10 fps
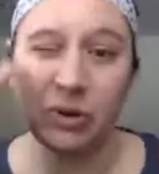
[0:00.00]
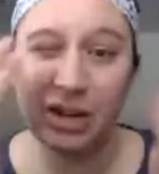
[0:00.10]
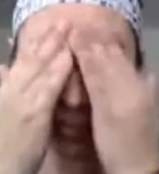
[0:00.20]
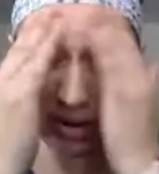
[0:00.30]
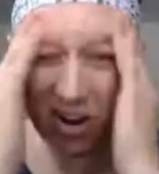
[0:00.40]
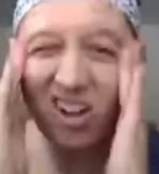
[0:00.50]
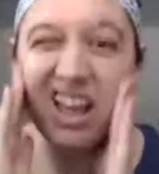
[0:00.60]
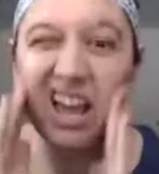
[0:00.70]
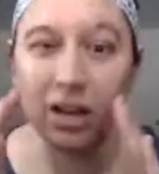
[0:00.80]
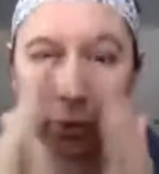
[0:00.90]
then it would be
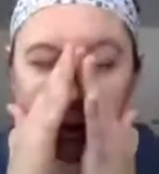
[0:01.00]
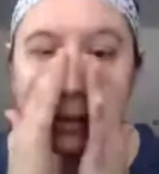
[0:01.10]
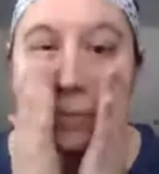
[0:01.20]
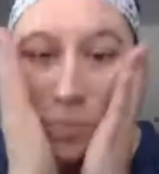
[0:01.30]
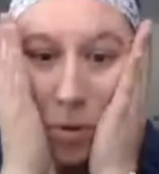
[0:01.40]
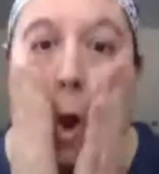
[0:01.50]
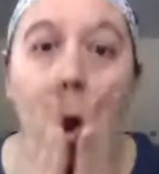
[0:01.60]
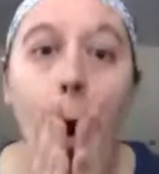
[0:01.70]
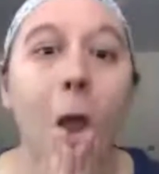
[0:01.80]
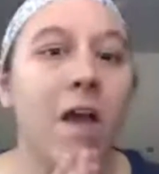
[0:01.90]
all echoey.
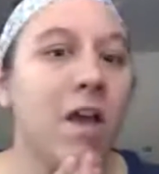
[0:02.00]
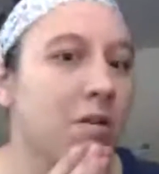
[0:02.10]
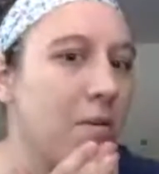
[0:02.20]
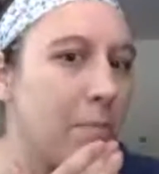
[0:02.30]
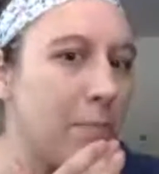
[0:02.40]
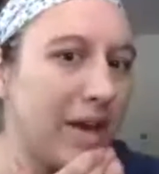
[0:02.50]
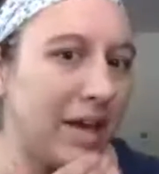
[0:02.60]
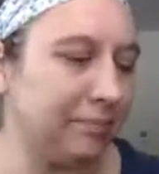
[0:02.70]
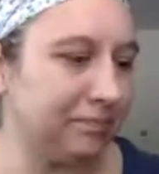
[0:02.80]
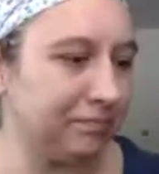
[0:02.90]

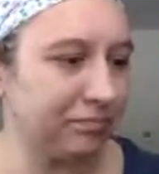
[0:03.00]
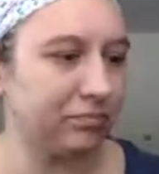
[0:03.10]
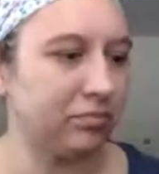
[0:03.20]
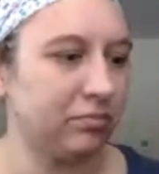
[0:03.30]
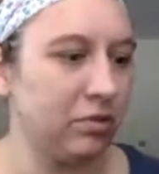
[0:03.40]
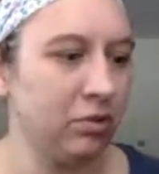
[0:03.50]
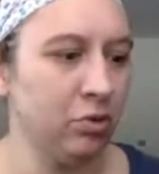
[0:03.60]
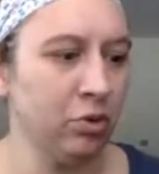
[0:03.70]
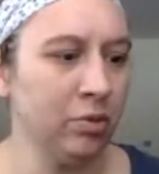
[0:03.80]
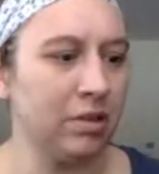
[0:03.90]
But
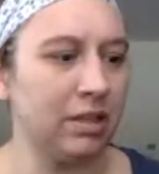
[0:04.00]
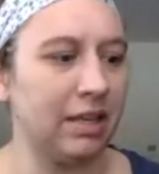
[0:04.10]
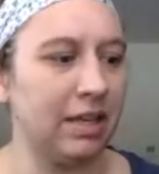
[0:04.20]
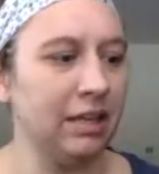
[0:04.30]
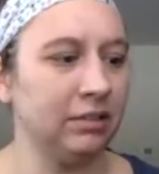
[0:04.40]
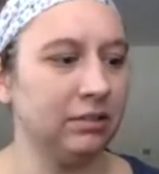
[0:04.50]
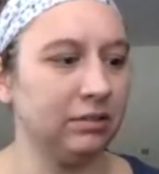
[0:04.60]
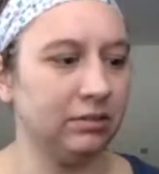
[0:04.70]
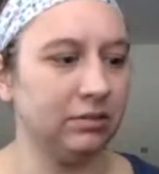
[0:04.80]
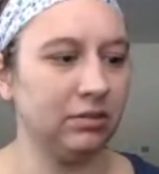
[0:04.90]
normally
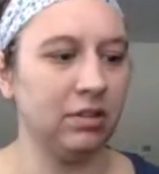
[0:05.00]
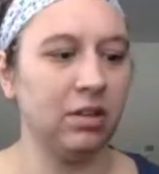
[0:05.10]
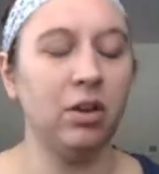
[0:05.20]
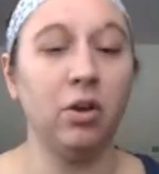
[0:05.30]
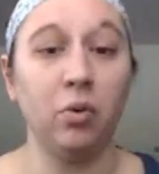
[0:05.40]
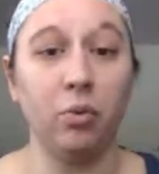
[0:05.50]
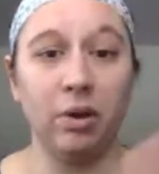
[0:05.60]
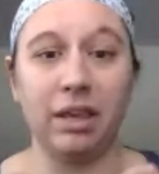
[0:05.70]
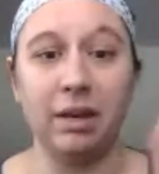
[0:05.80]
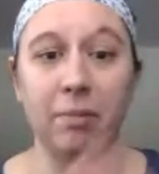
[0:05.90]

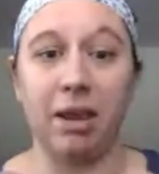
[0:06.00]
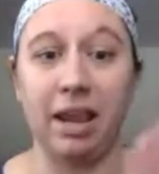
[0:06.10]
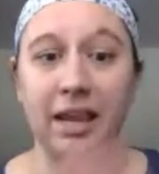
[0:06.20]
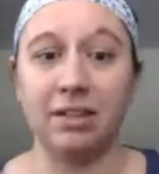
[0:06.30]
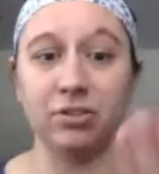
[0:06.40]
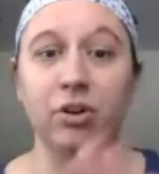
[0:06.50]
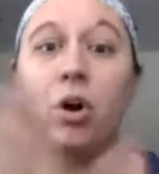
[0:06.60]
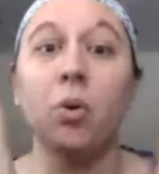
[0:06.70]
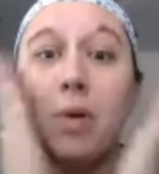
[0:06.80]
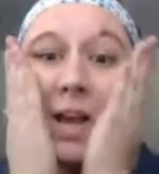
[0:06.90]
when my hands
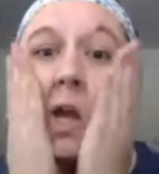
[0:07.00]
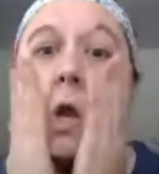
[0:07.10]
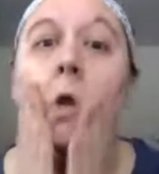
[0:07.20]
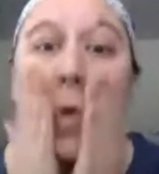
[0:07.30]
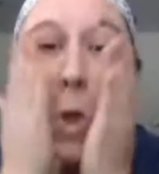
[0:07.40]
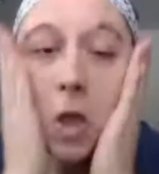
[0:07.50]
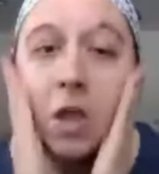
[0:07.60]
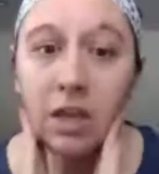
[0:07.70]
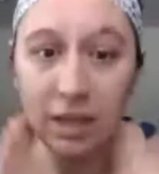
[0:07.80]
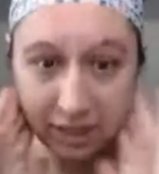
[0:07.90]
are all wet,
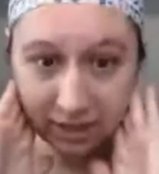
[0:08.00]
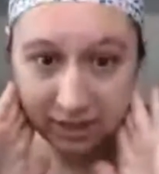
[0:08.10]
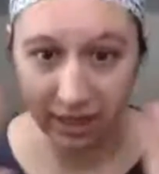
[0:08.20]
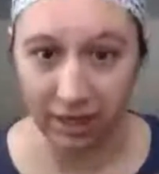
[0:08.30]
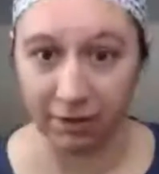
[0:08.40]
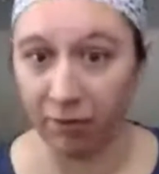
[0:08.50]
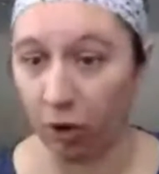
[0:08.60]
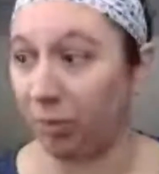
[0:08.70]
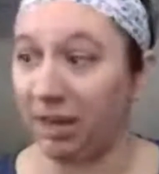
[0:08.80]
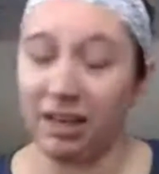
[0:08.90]
it gets kind
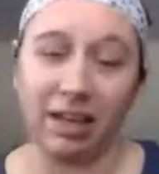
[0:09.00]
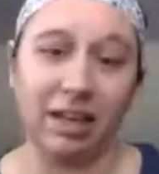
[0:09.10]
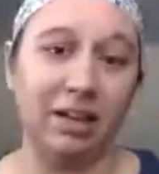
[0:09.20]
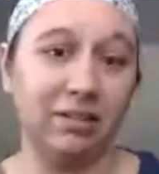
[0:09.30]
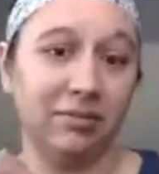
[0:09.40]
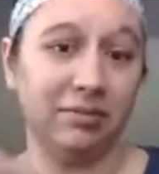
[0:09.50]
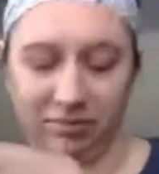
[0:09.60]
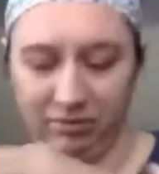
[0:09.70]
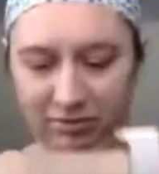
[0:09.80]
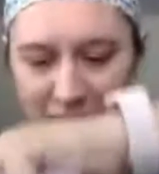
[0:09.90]
of foamy, and
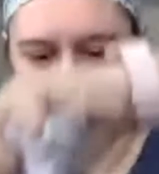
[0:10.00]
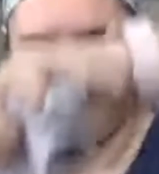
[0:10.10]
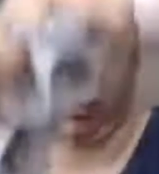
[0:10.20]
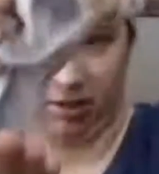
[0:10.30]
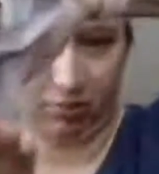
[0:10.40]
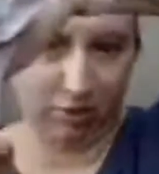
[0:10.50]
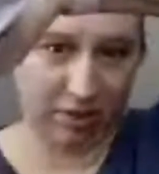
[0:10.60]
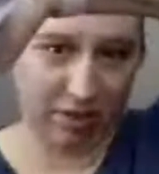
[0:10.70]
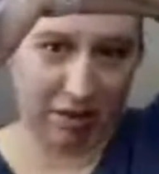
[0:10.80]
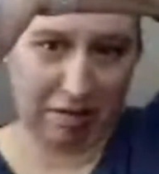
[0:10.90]
I'm
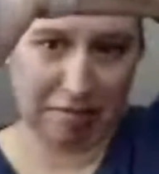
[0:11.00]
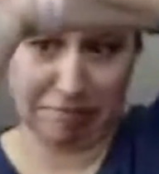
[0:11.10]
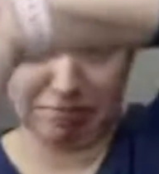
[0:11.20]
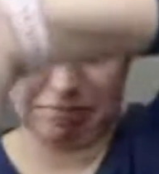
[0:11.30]
trying to